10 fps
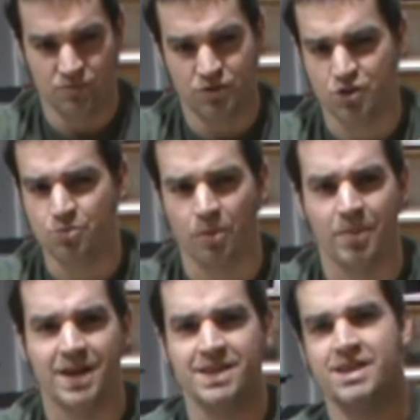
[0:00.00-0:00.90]
super
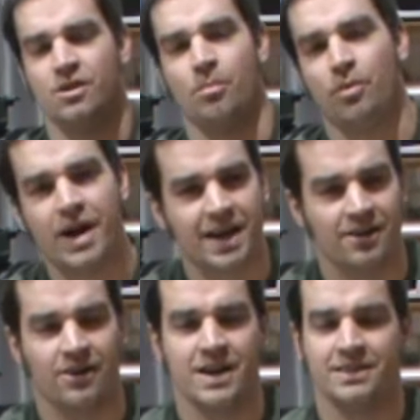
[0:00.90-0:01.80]
bendy or breaking
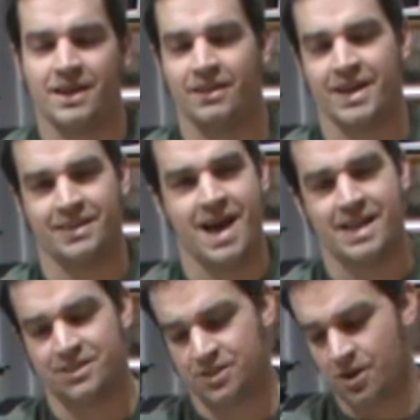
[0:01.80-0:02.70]
or anything like
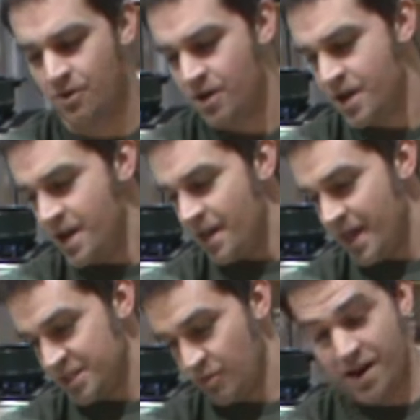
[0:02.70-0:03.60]
that. So
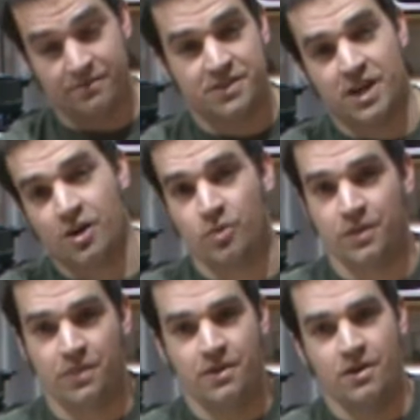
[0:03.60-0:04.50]
that's why I've stuck
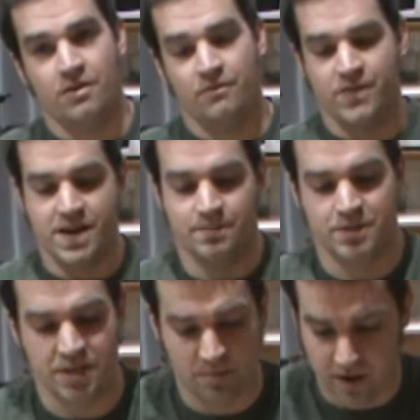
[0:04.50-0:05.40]
with the
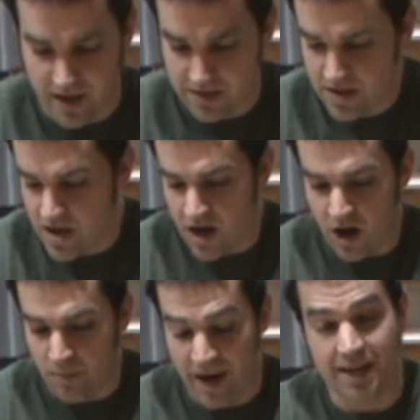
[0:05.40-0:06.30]
VMC brand.
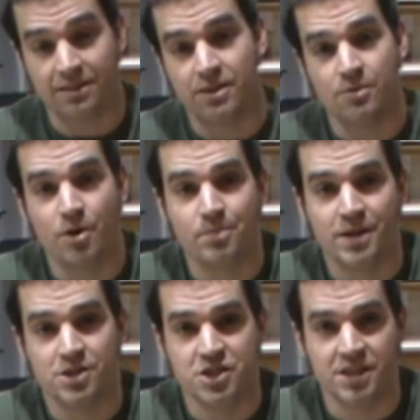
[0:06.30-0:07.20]
Um, I get them up
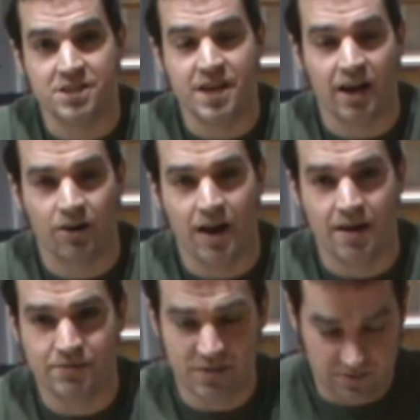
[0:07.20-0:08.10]
at Jann's
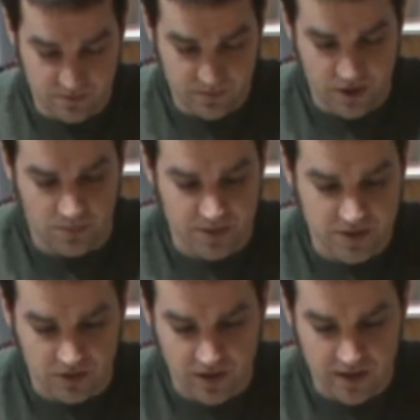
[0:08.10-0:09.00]
Netcraft up in
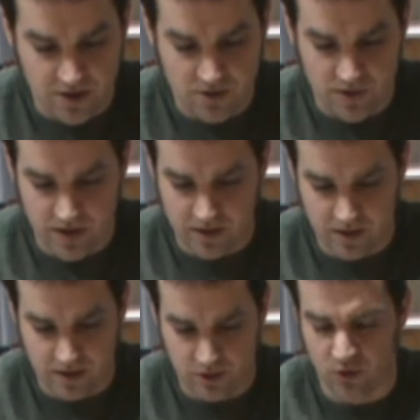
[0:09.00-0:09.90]
Toledo and
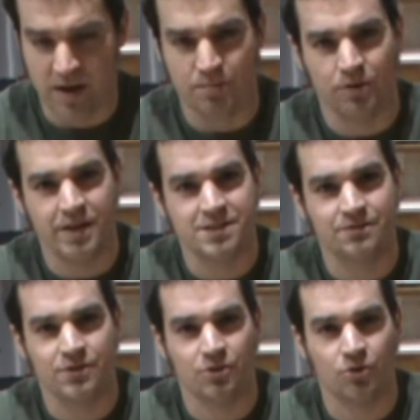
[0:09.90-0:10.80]
a great place
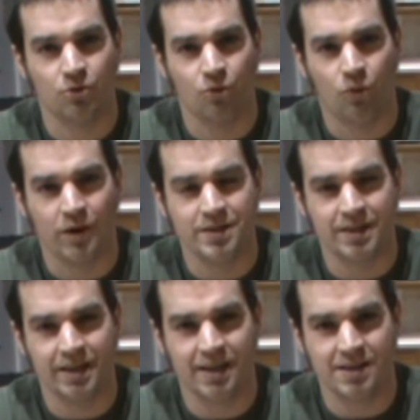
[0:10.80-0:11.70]
if you're wanting
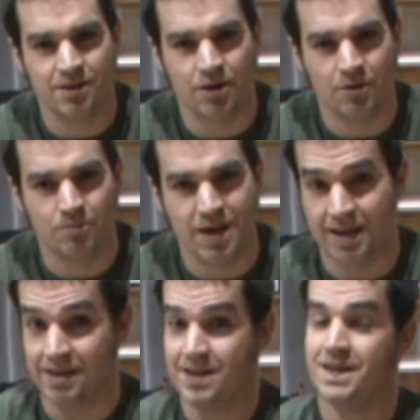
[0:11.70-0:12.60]
to get into
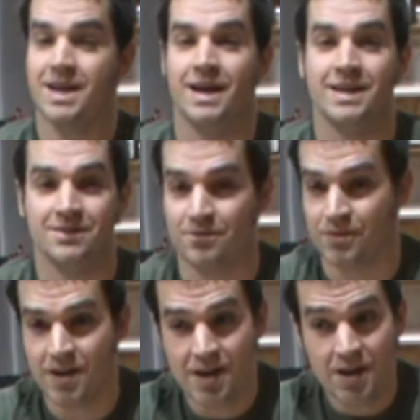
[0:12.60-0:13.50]
making any kind of
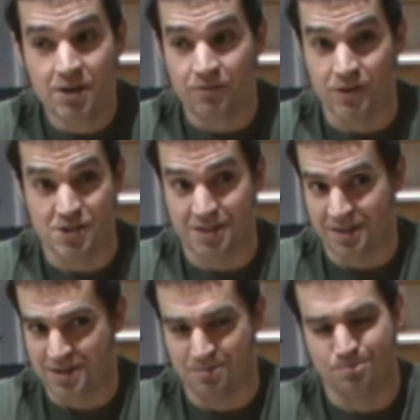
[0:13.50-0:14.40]

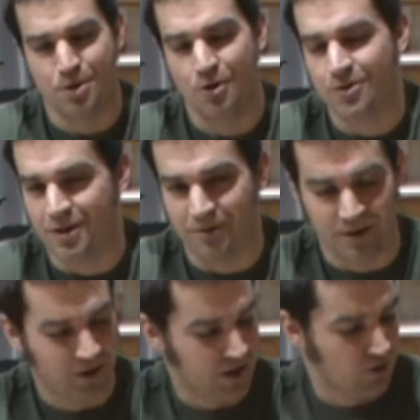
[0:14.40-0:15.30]
fishing component
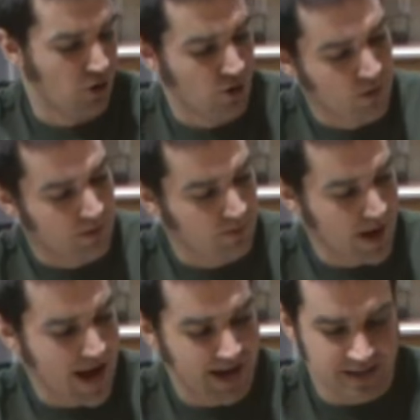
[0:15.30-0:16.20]
really along with
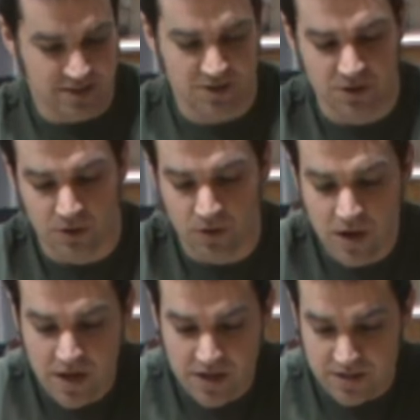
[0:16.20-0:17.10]
Hagen's too.
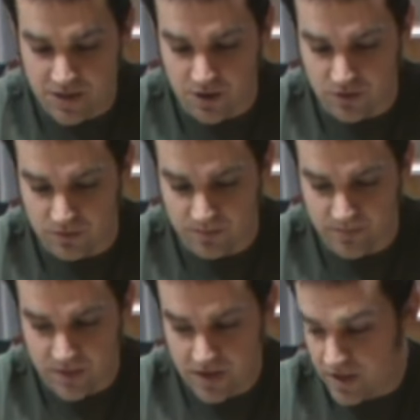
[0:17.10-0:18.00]
So
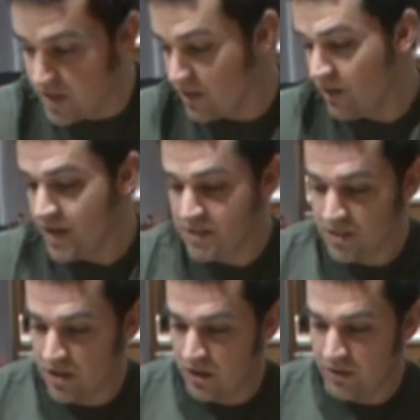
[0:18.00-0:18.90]
Nonetheless,
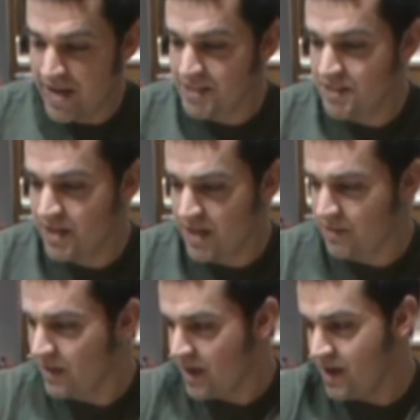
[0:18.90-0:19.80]
uh, last thing I
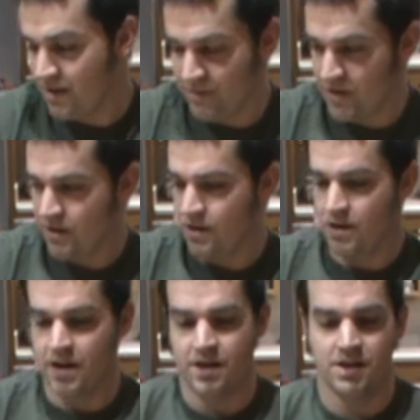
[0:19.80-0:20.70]
think I have
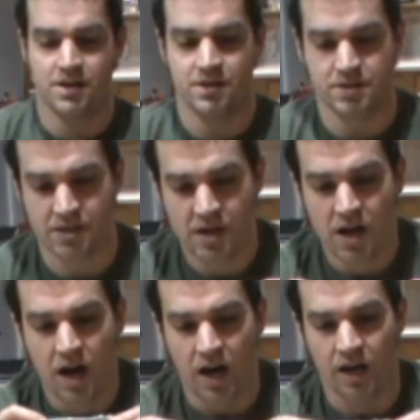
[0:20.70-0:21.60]
here is
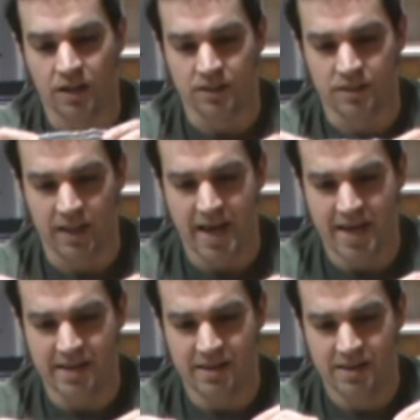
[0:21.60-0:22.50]
a
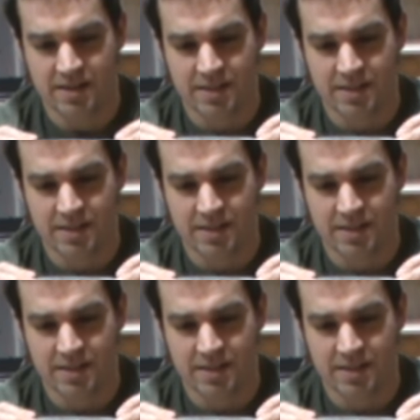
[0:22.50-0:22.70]
lead